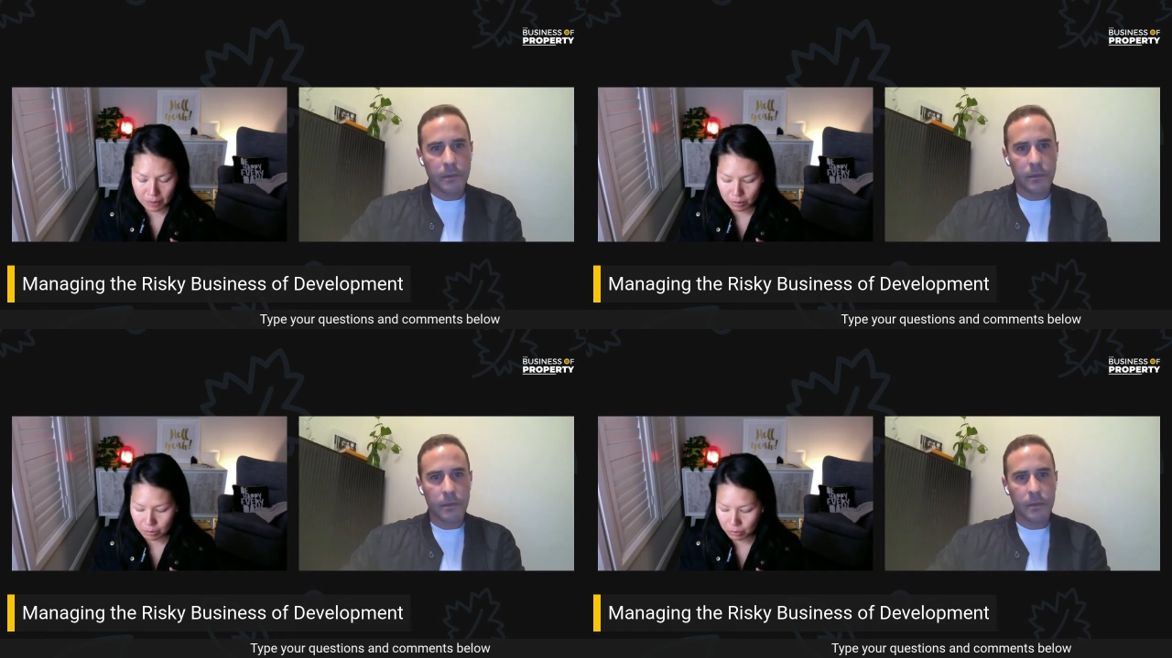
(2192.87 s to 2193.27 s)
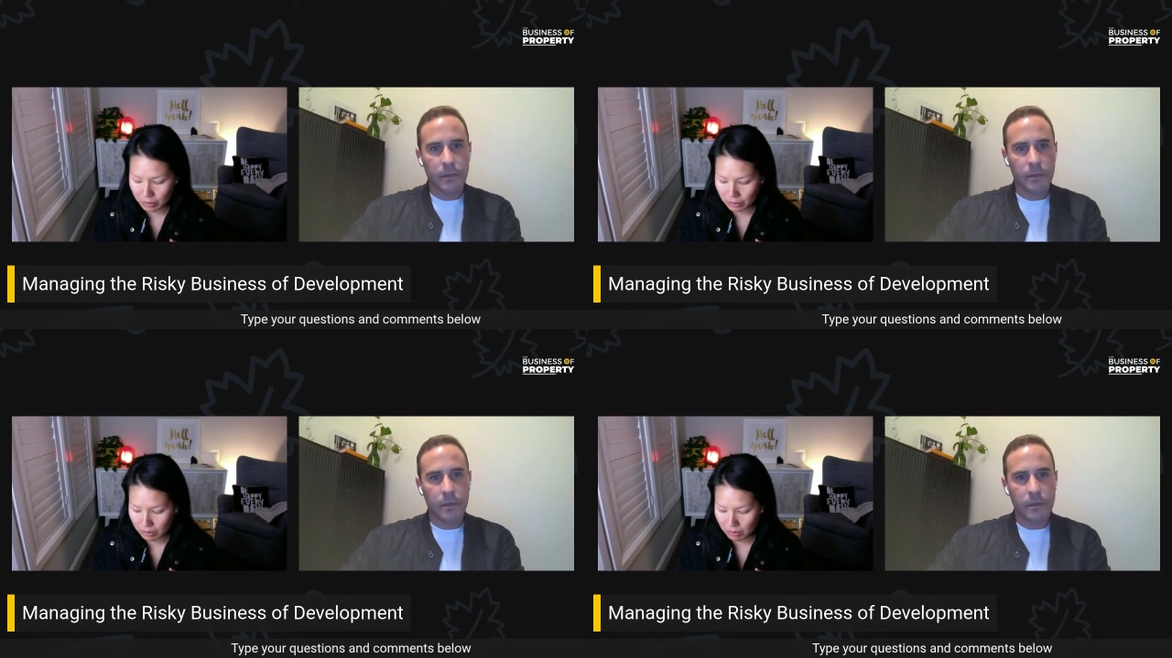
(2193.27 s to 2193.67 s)
Speaker 1: you know
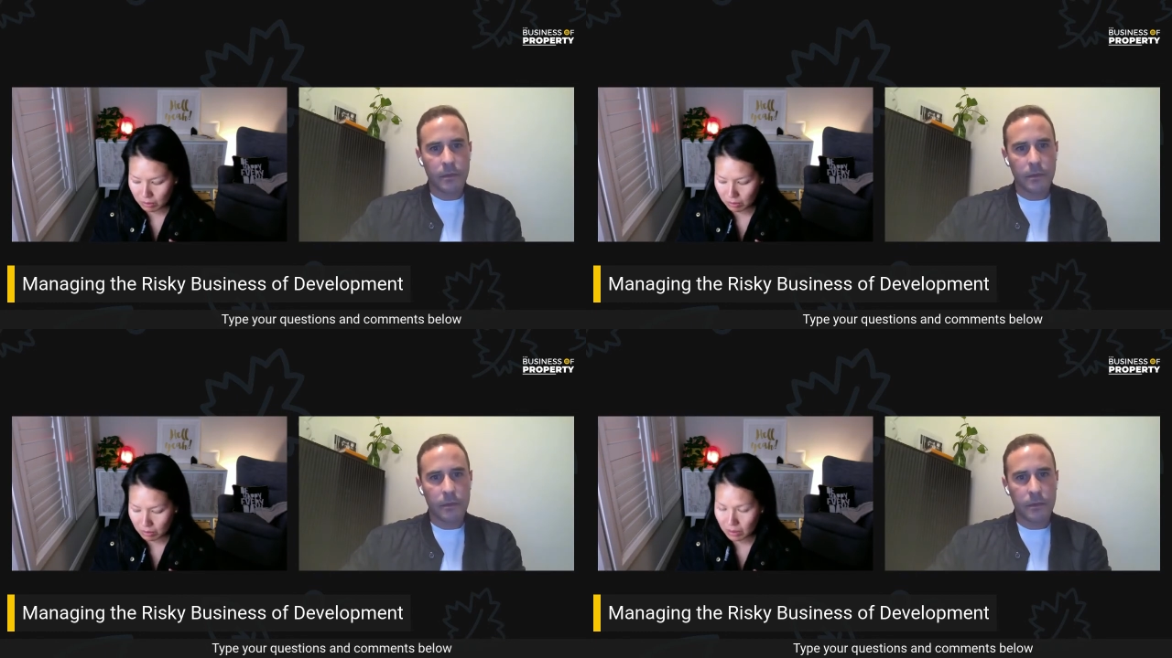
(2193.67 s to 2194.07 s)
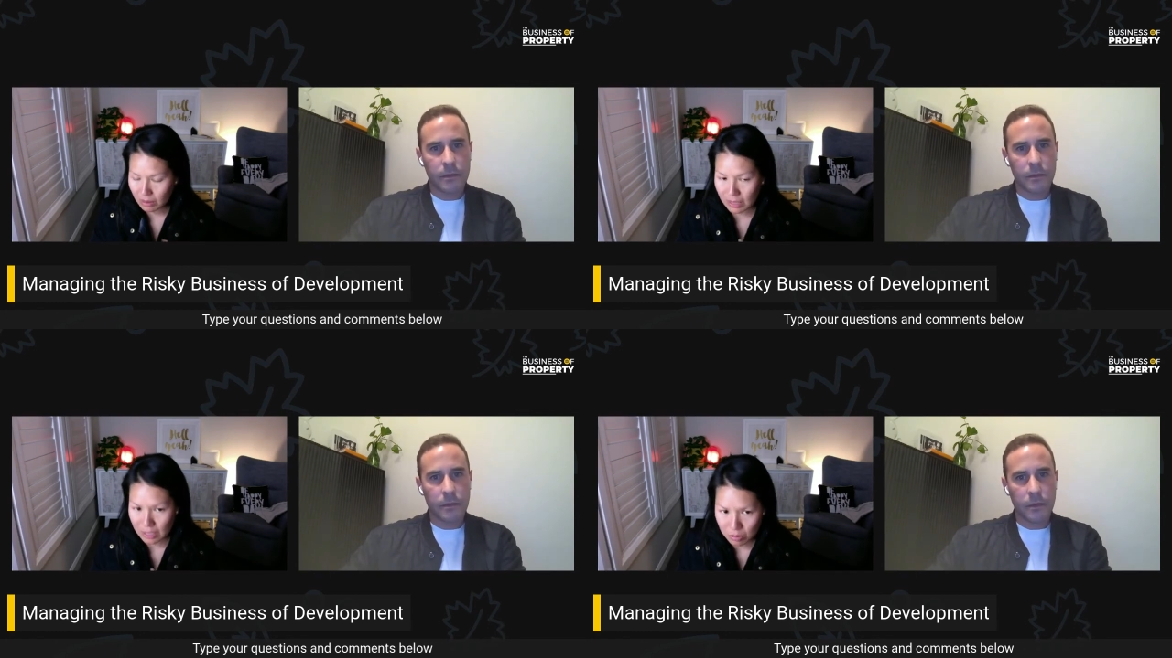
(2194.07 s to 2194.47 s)
like
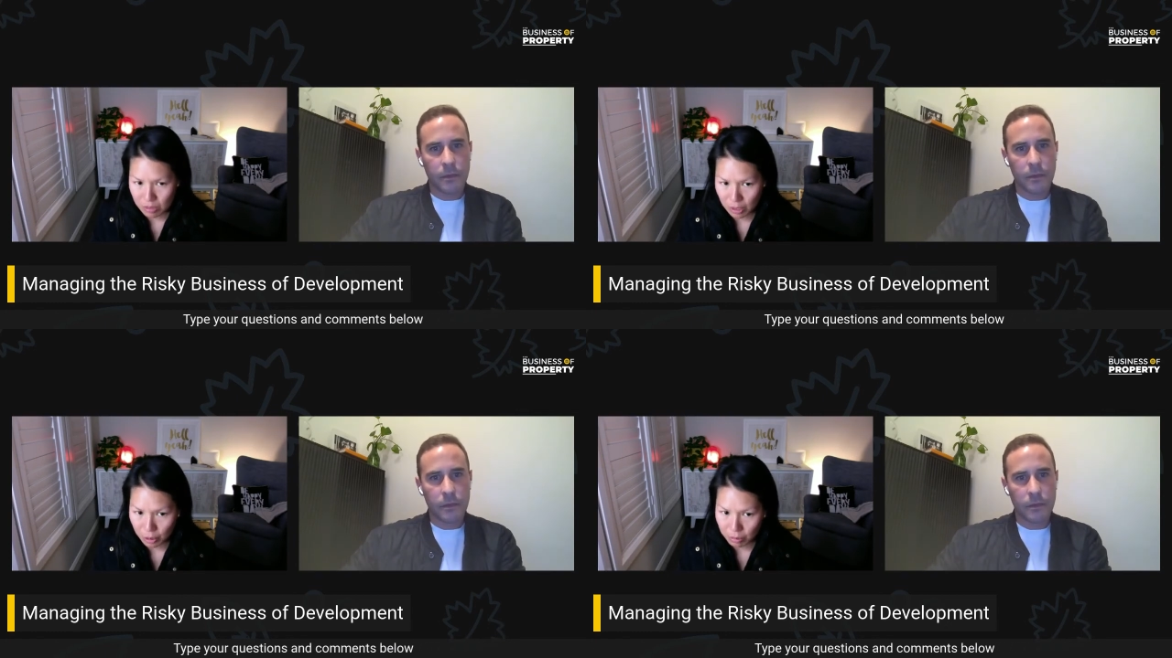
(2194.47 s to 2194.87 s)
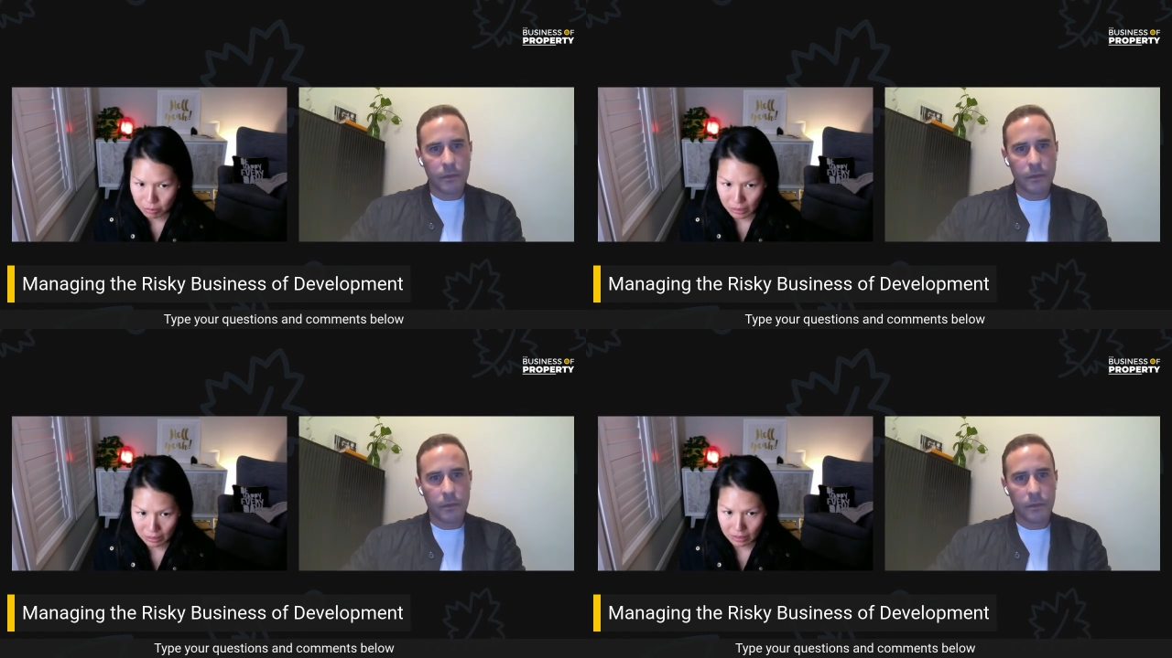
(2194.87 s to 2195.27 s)
the luxury
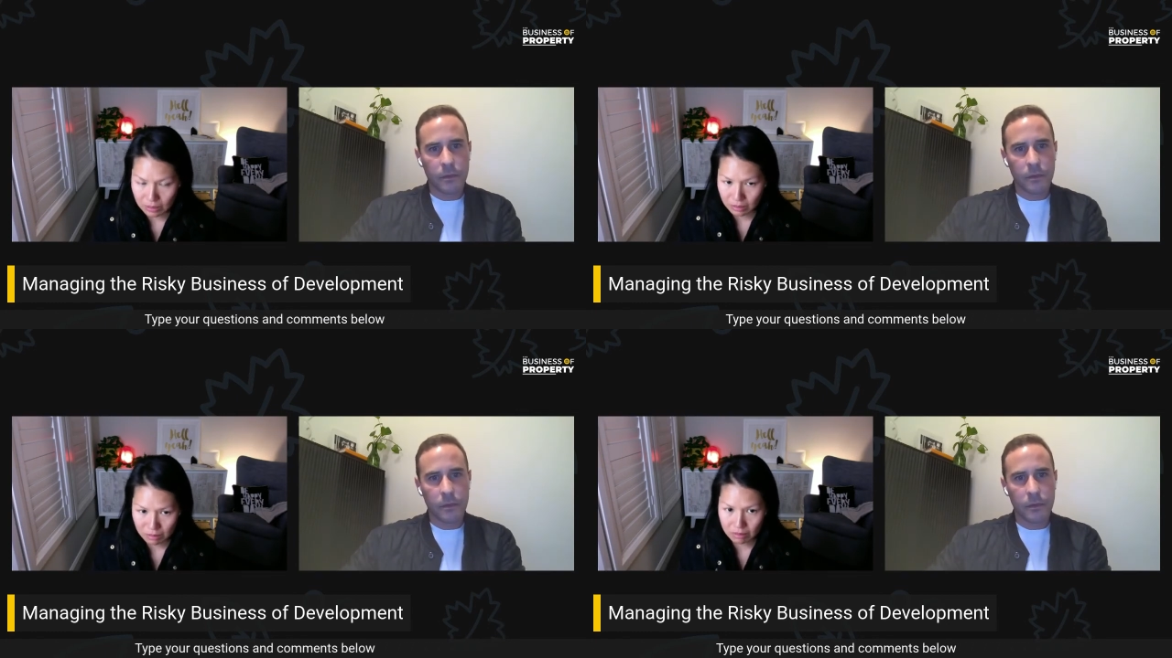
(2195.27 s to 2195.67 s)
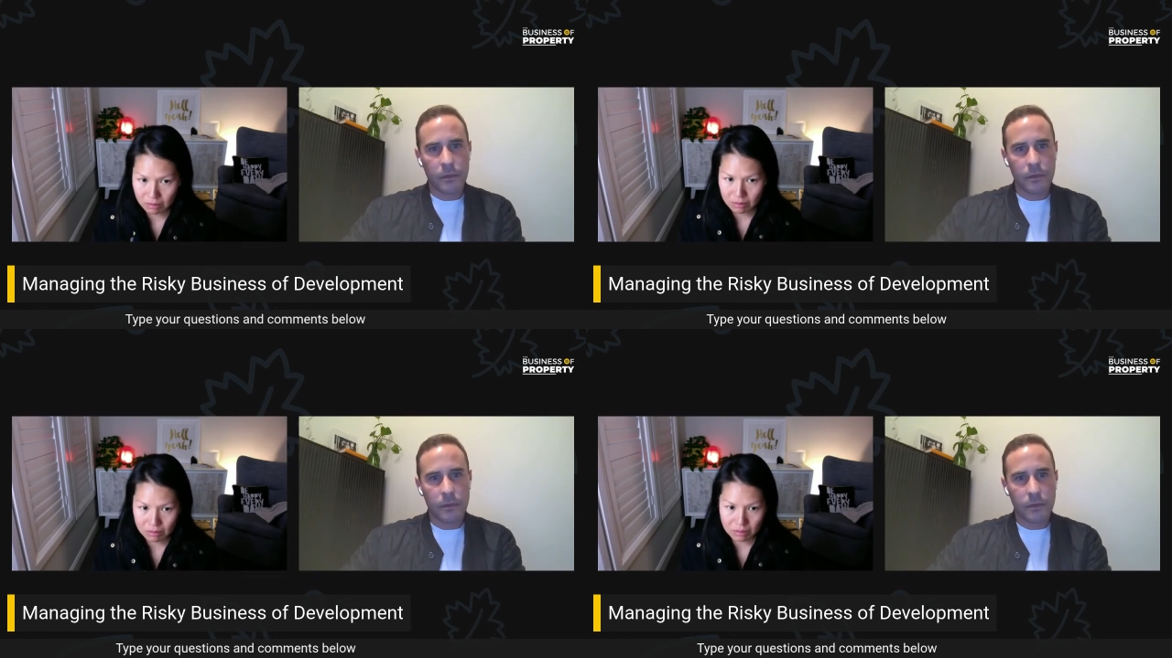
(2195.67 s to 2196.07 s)
home market
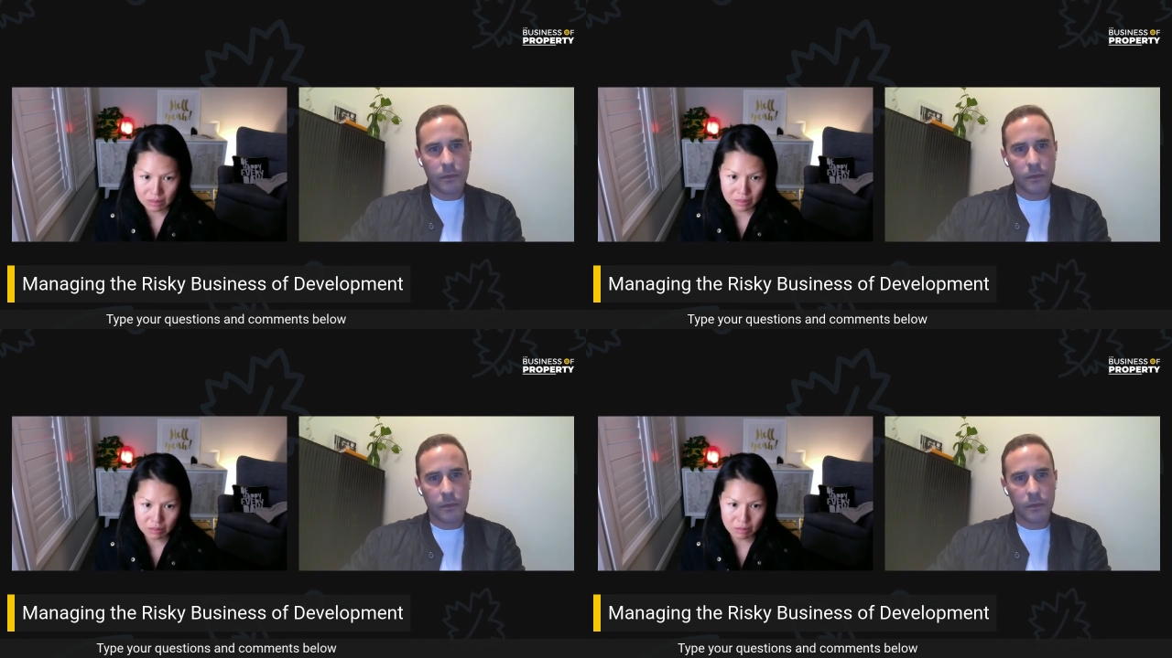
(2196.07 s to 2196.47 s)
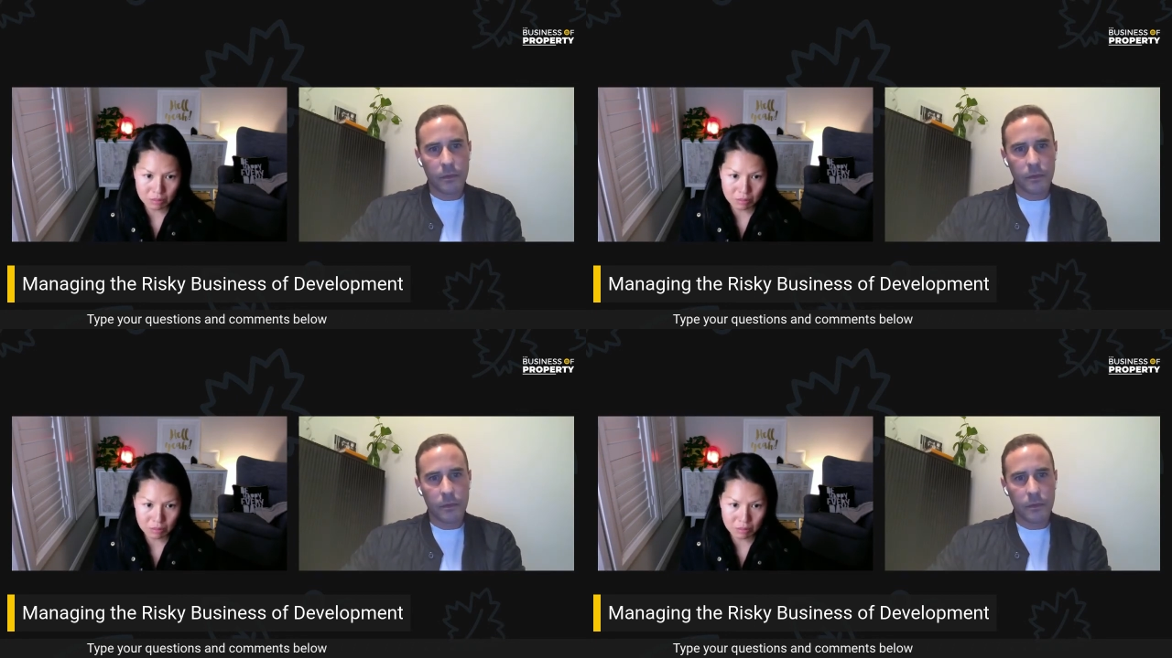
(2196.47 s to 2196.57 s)
doesn't